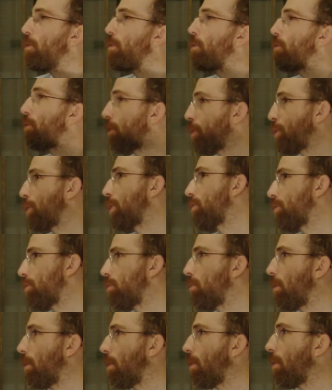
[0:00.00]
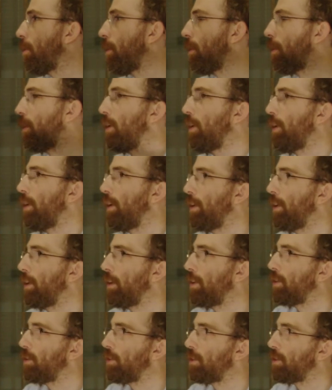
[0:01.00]
or the shit stirrer,
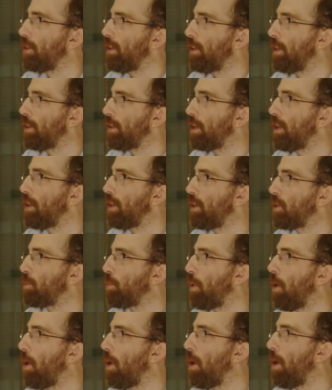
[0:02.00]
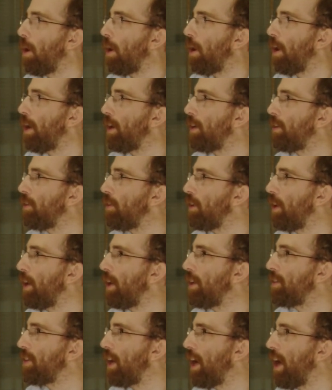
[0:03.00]
is in his bar and
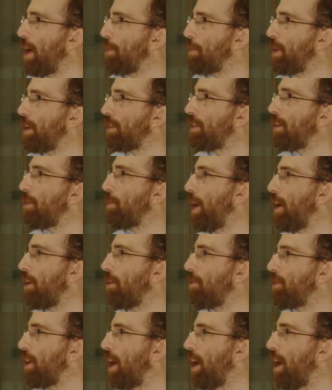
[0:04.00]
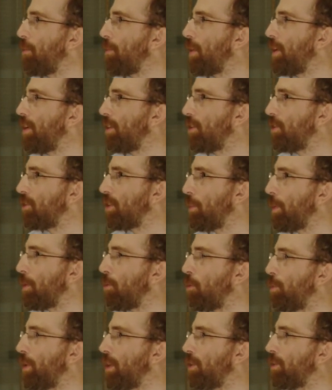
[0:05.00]
timing the amount of time that his stomach
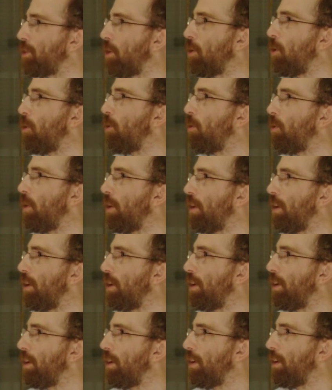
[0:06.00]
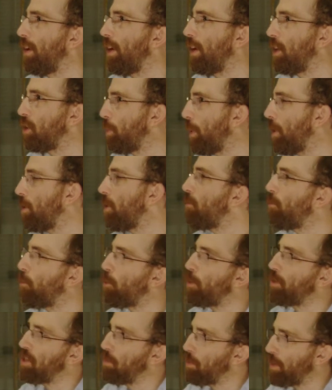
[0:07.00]
will be so, and it's apparently
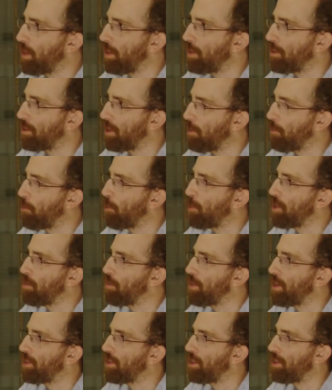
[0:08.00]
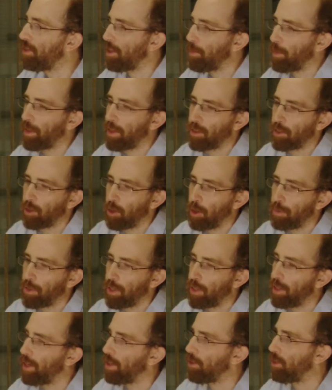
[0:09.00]
14 minutes. Every 14 minutes his stomach gets so
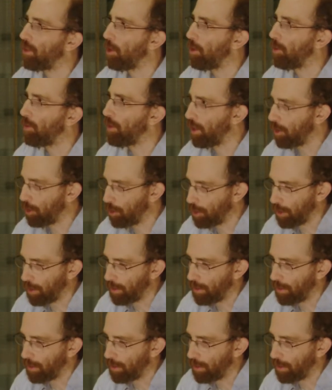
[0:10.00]
upset he has to go take a shit.